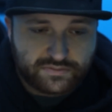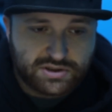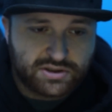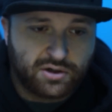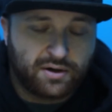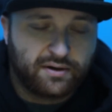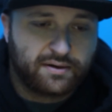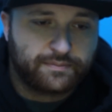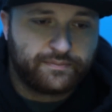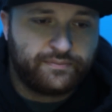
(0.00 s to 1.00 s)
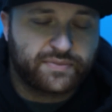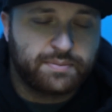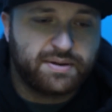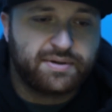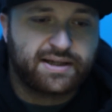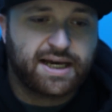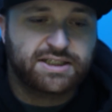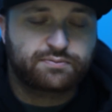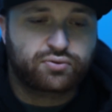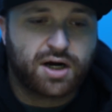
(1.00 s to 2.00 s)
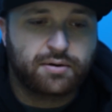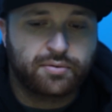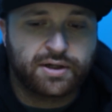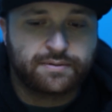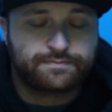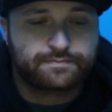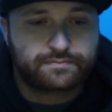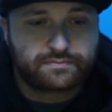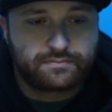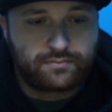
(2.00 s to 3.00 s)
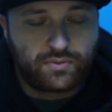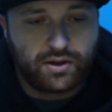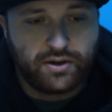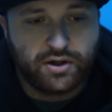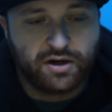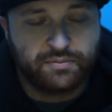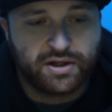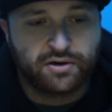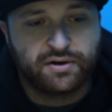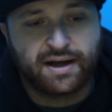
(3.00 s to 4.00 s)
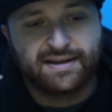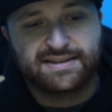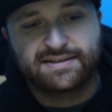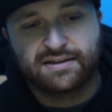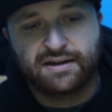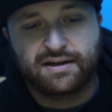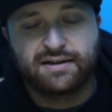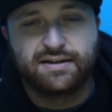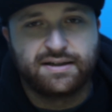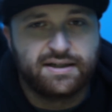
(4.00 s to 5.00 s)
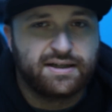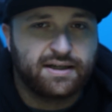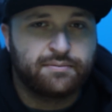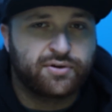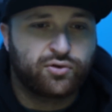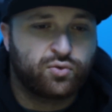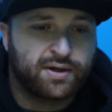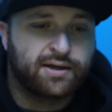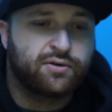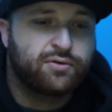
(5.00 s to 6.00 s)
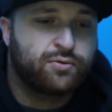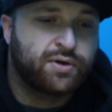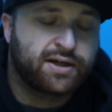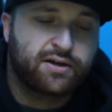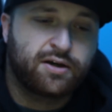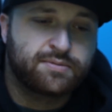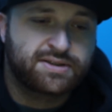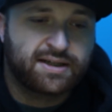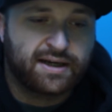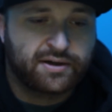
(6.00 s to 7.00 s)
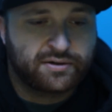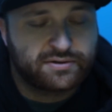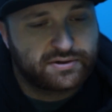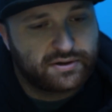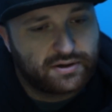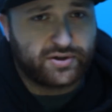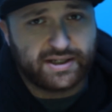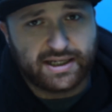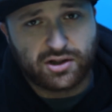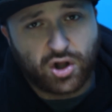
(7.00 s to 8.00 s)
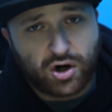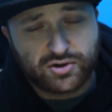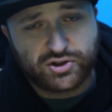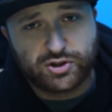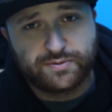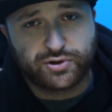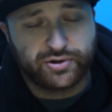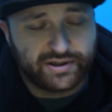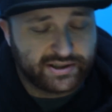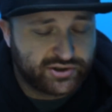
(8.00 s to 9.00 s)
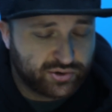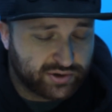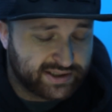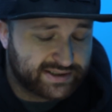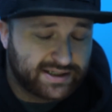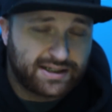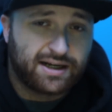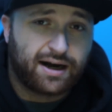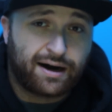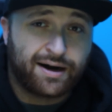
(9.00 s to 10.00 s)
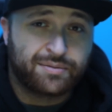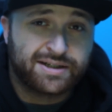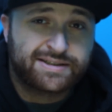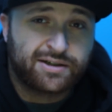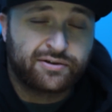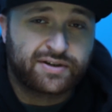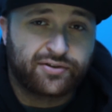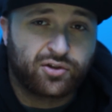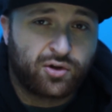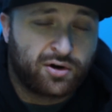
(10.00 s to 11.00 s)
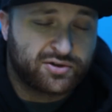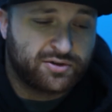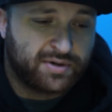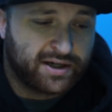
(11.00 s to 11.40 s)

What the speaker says: So BBK is probably gonna be your nice in between when it comes to headers. You can get long tubes or you can get shorties. I myself got the long tube